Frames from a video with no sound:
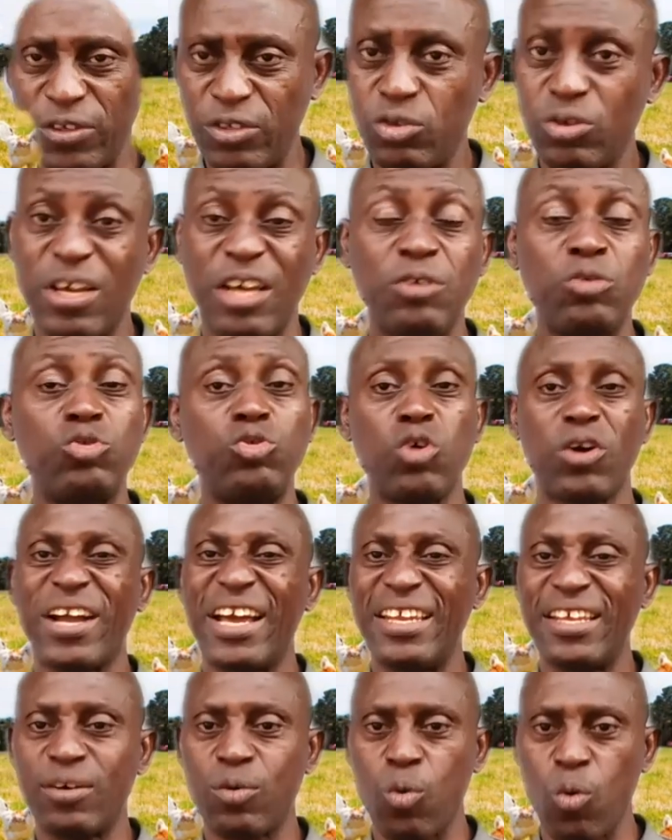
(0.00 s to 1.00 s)
it, you can use
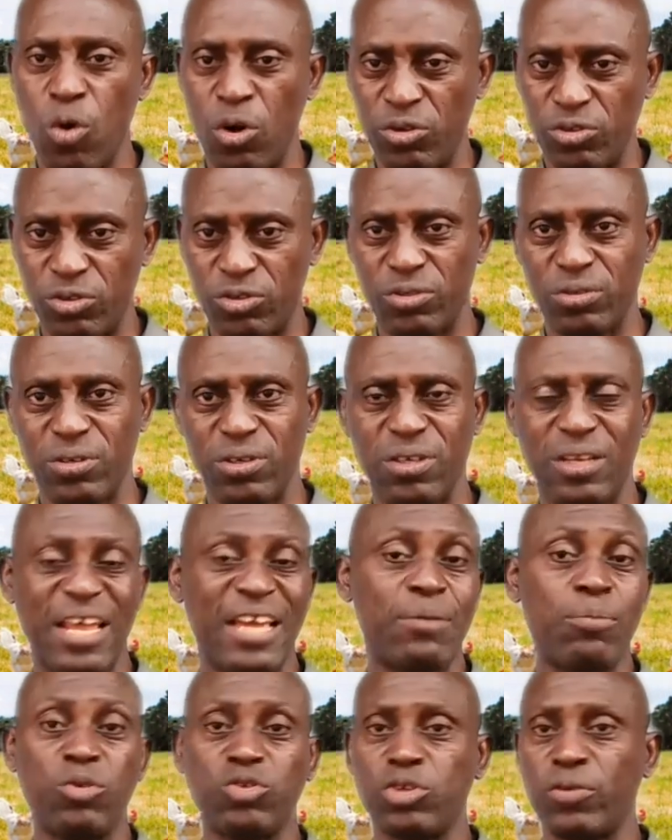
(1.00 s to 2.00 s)
organic ones,
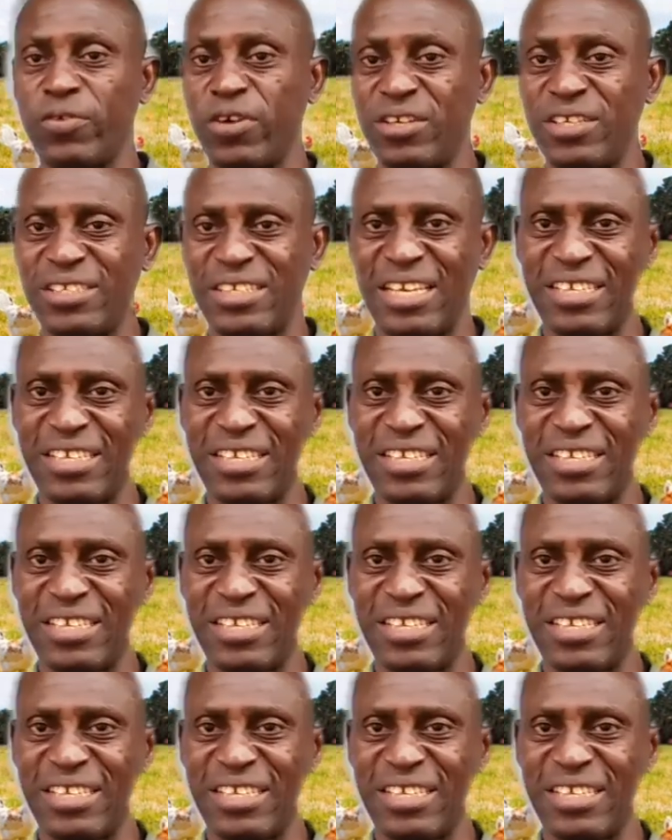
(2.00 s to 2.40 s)
like most of all this